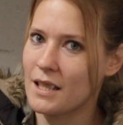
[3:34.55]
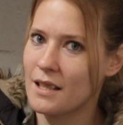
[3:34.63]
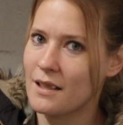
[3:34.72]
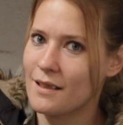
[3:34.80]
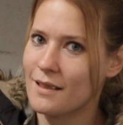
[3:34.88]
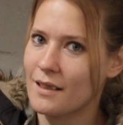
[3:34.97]

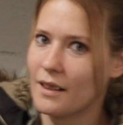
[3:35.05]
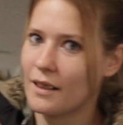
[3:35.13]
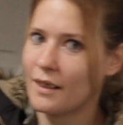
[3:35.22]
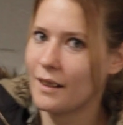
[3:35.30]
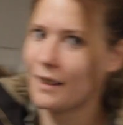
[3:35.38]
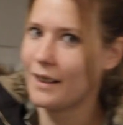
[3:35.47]

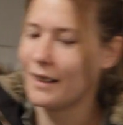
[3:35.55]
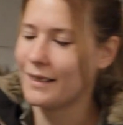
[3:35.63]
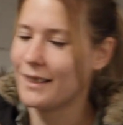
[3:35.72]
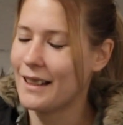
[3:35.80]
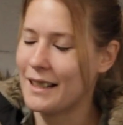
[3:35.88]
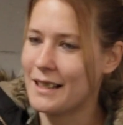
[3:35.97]

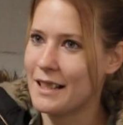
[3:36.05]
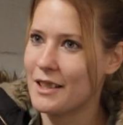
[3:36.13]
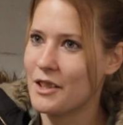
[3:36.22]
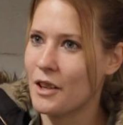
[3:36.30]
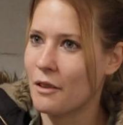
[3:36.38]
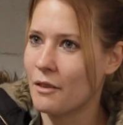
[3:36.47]

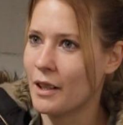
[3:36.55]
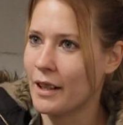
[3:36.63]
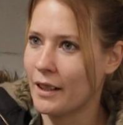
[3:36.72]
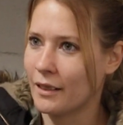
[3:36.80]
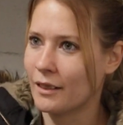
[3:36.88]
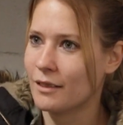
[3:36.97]
start
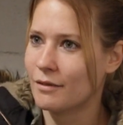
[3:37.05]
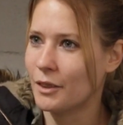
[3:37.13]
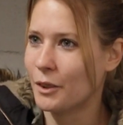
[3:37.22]
running